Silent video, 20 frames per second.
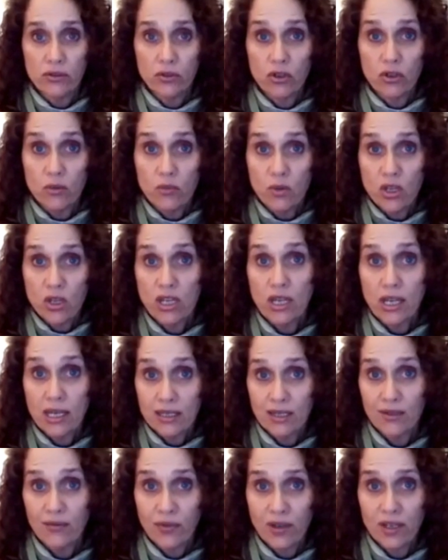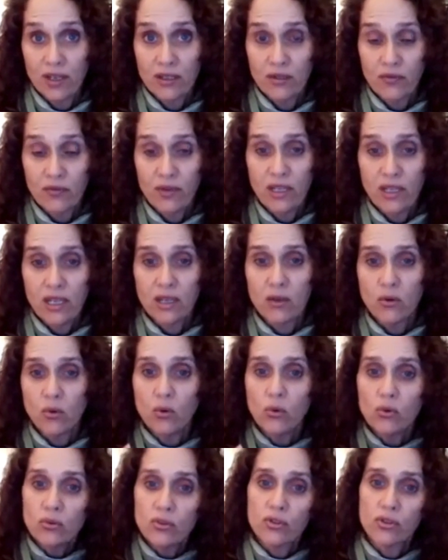to communicate effectively and
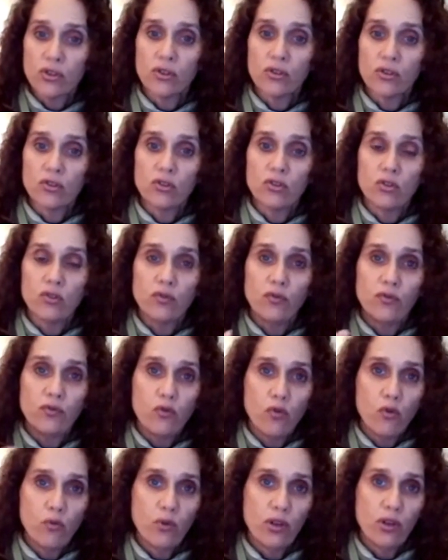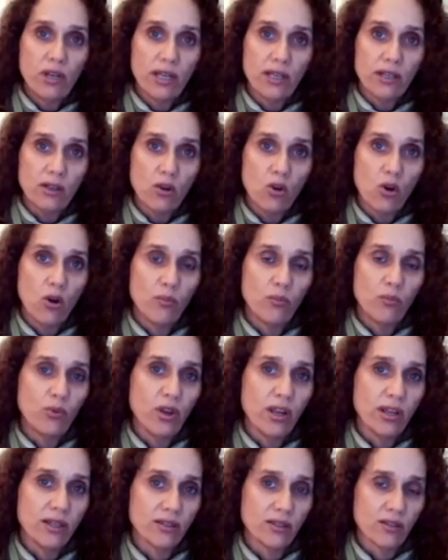also to formulate
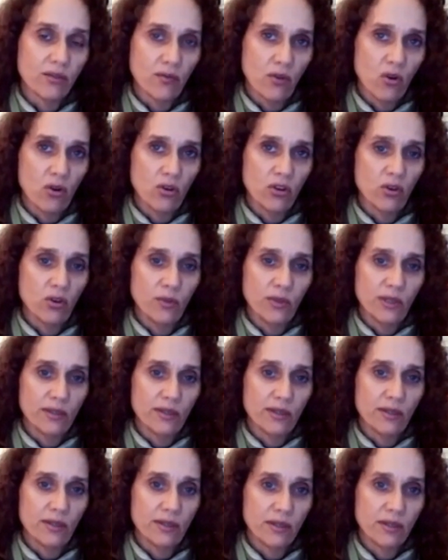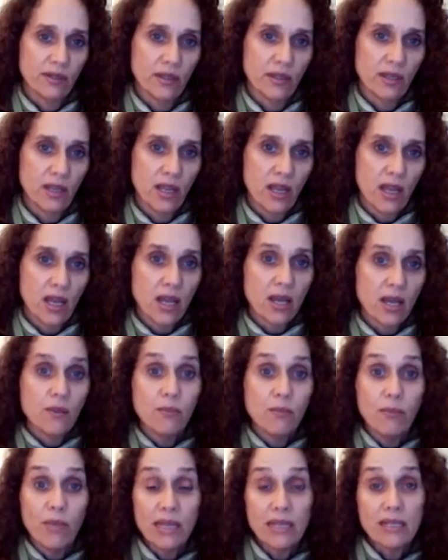comprehensive arguments.
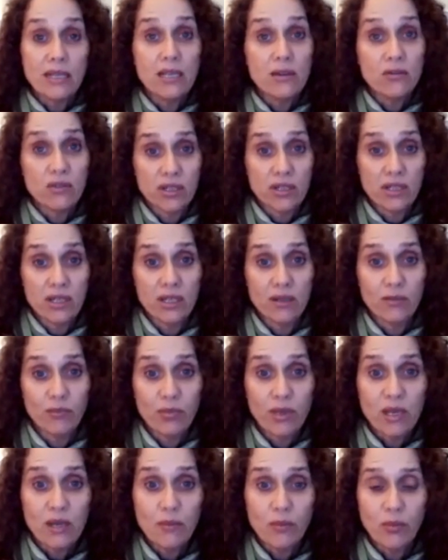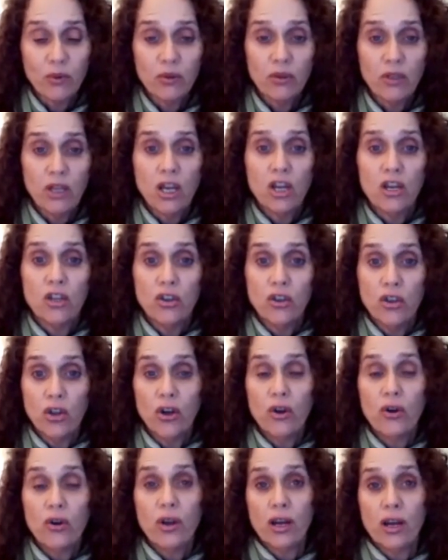Mentally resilient people
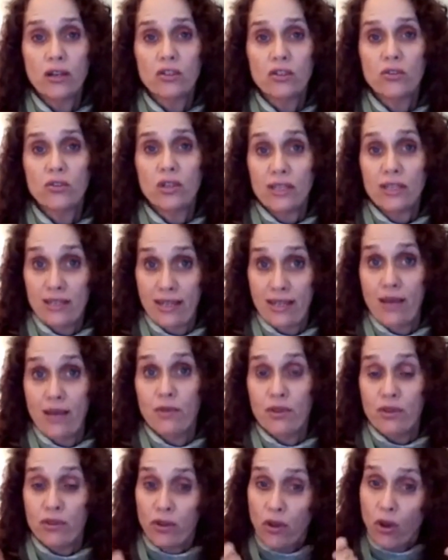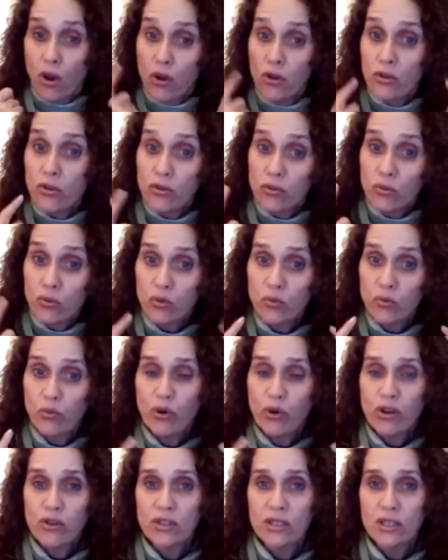know how to examine their own thought
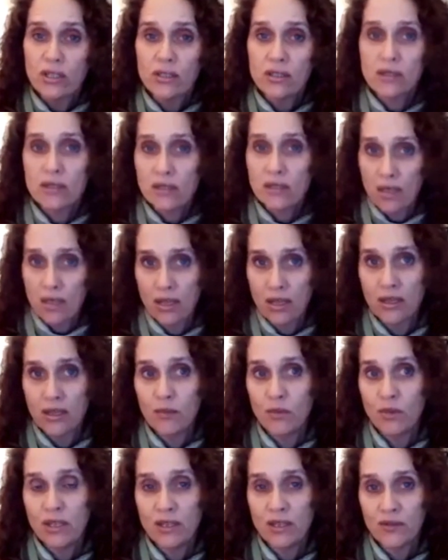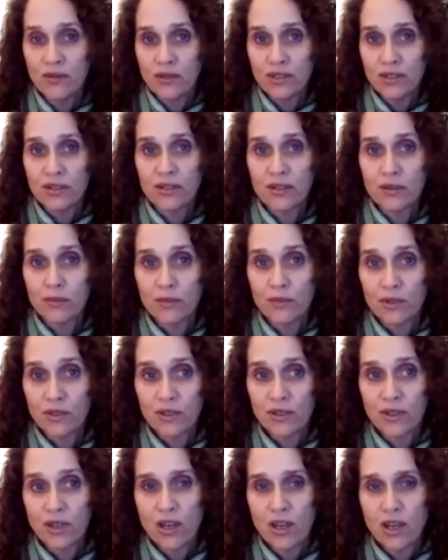processes and their belief
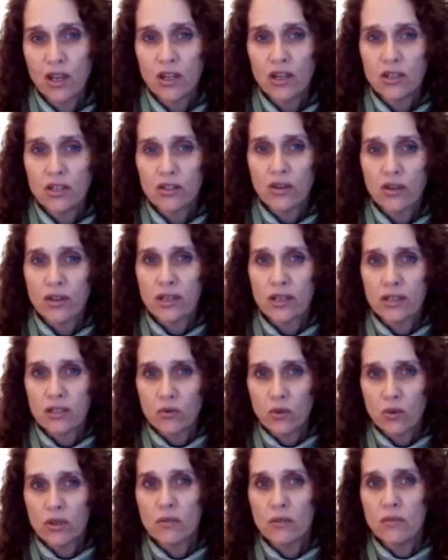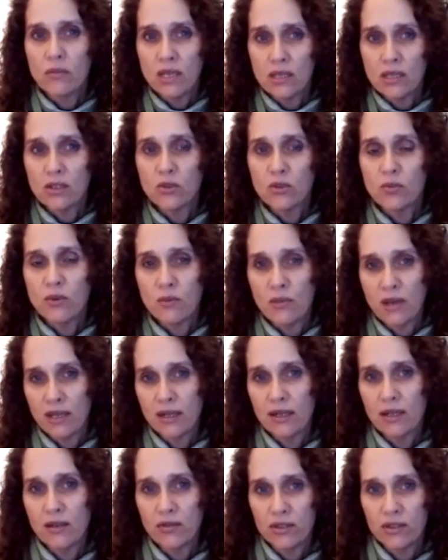systems. So that's what it means to be mentally